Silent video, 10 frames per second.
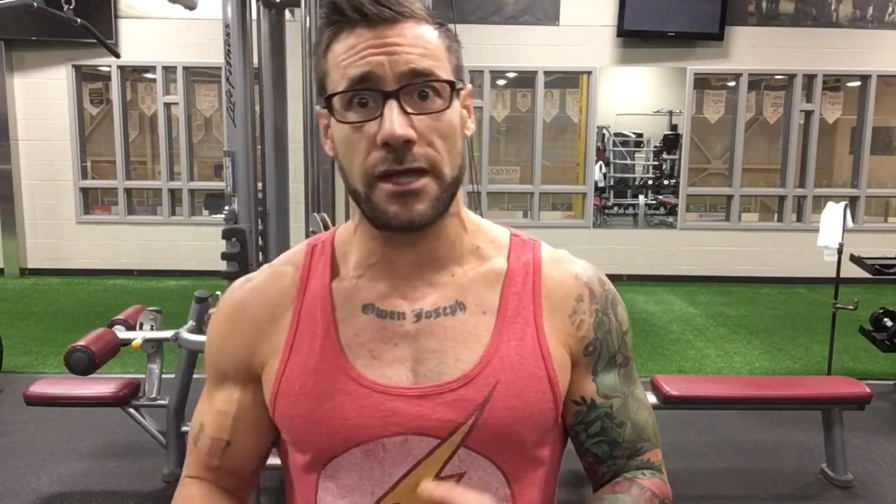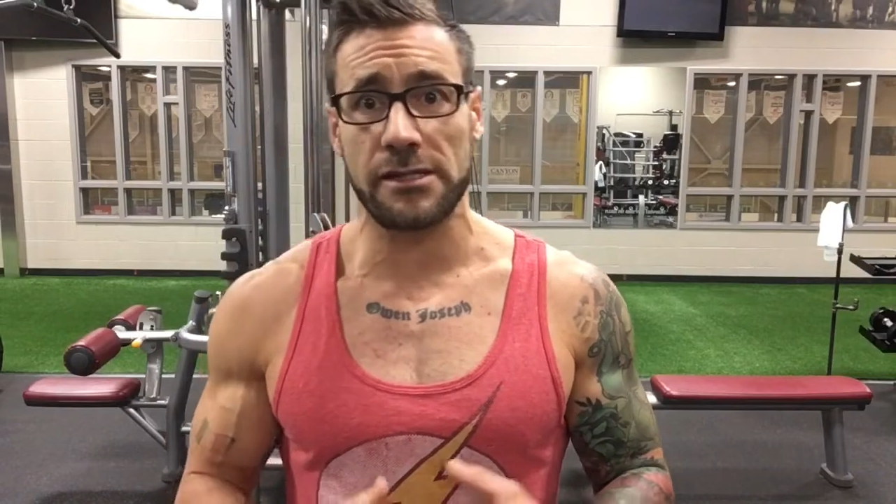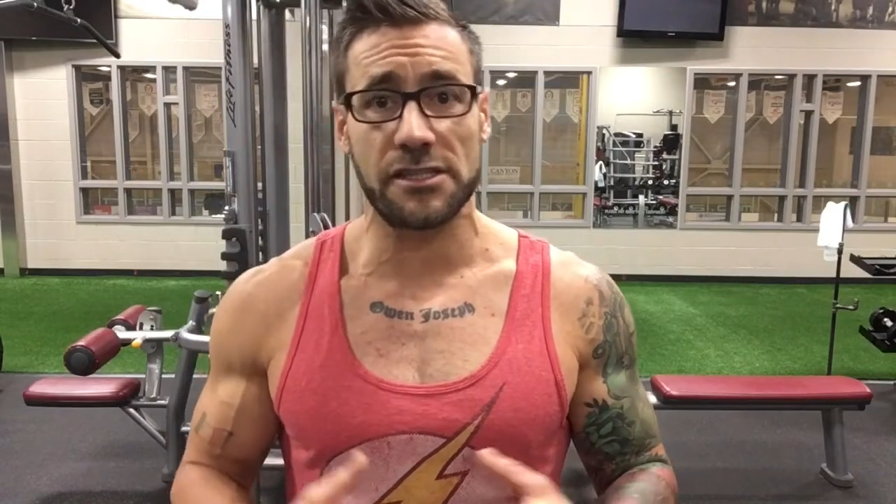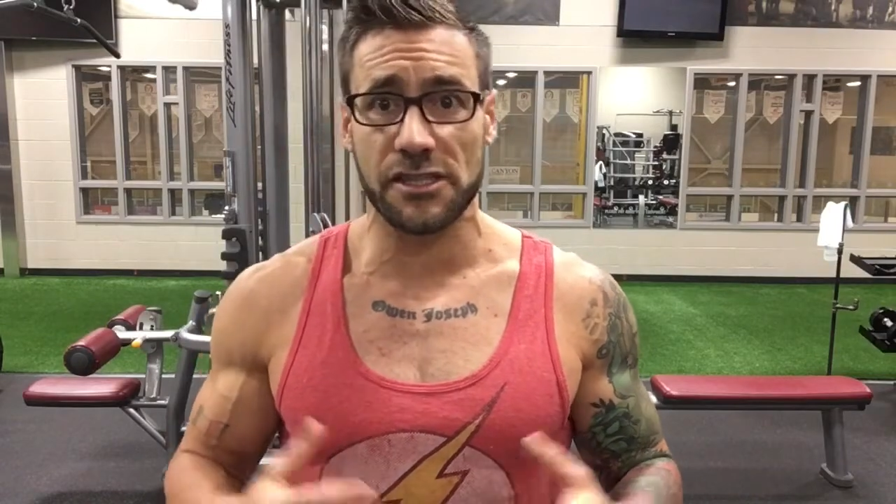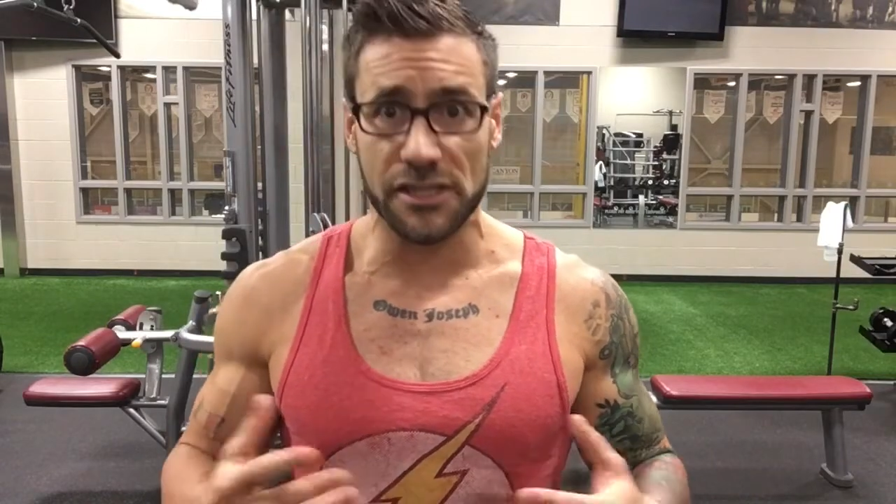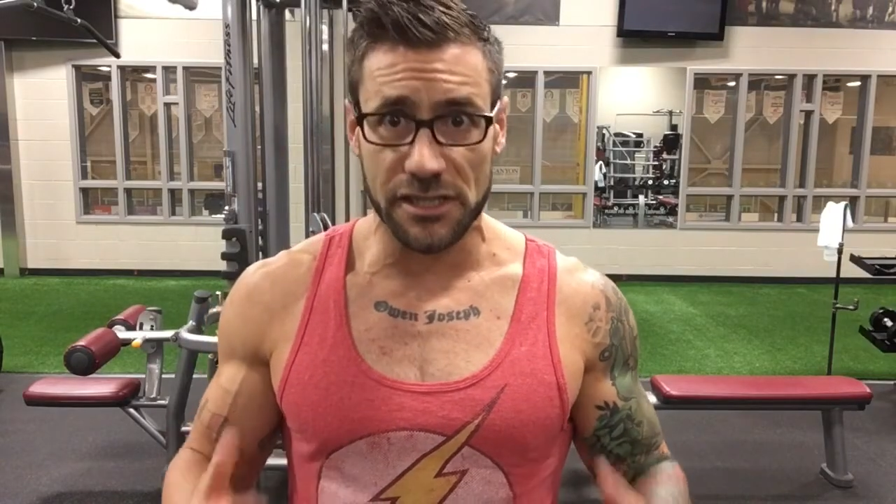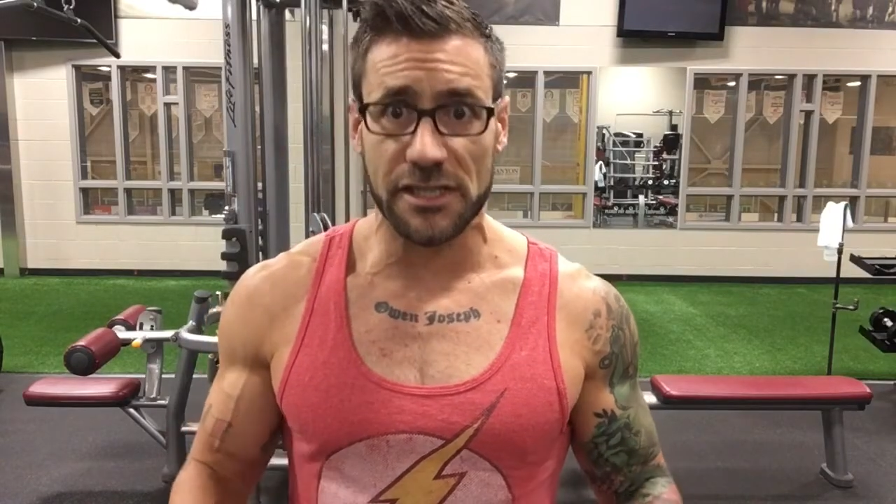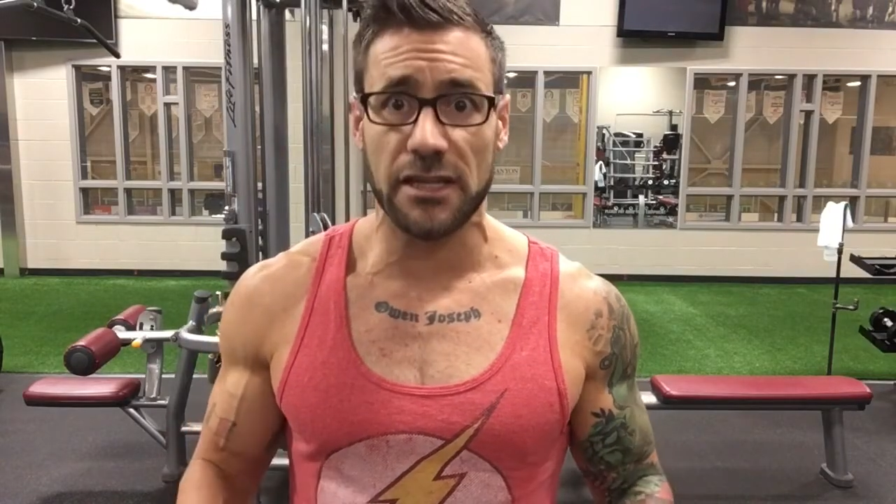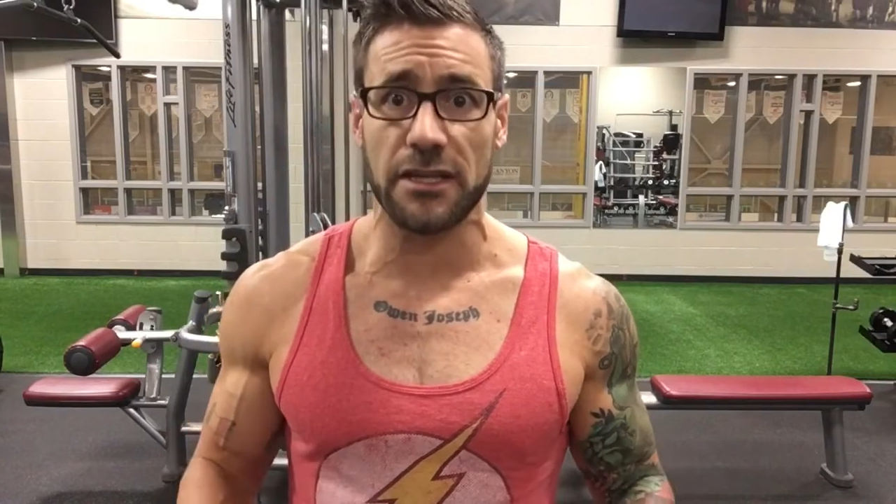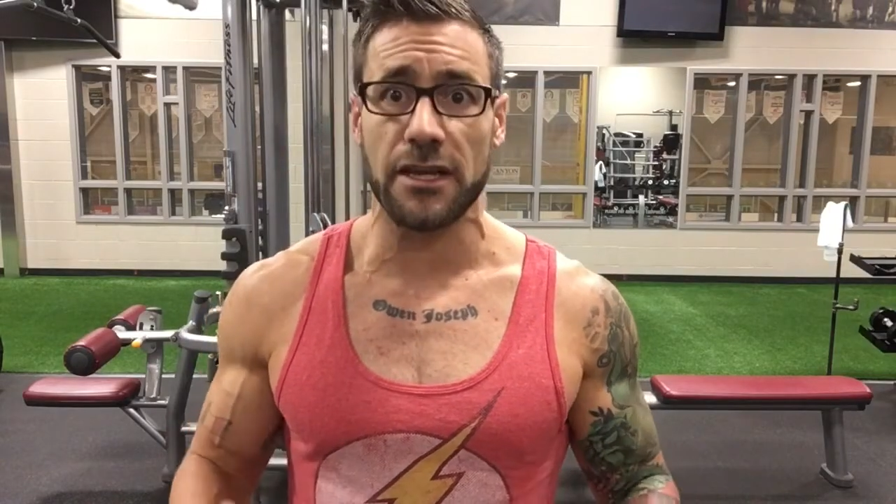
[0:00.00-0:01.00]
That's just
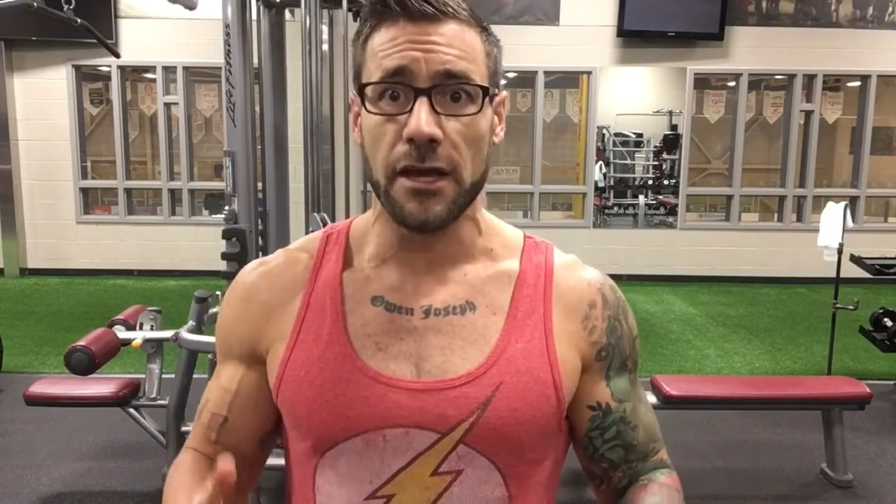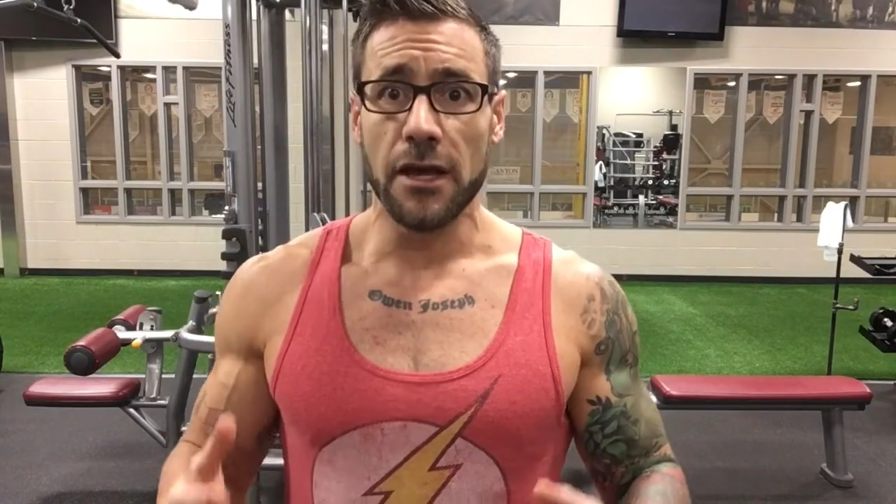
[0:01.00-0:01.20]
silly.